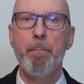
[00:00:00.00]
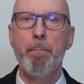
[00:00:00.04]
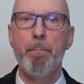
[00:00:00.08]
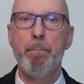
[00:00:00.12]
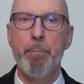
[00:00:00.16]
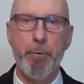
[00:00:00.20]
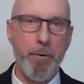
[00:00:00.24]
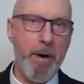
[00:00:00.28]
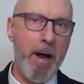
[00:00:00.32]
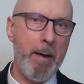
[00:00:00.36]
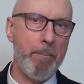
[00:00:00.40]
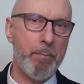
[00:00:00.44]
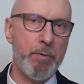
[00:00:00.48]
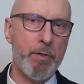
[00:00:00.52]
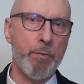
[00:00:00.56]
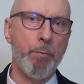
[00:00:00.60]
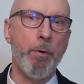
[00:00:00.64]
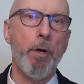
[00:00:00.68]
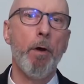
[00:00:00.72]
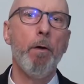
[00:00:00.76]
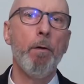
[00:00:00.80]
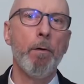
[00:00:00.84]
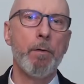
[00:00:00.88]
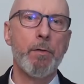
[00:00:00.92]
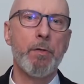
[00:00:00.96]
Perhaps
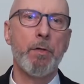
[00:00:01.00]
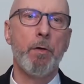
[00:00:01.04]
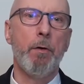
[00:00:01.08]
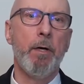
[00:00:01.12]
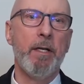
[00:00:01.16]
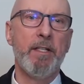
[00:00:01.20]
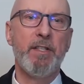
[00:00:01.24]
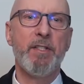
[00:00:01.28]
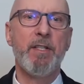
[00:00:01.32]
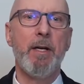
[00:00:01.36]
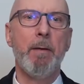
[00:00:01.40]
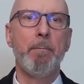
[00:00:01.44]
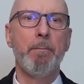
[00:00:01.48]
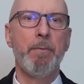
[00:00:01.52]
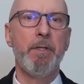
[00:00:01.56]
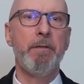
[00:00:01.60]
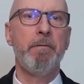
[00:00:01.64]
we also had some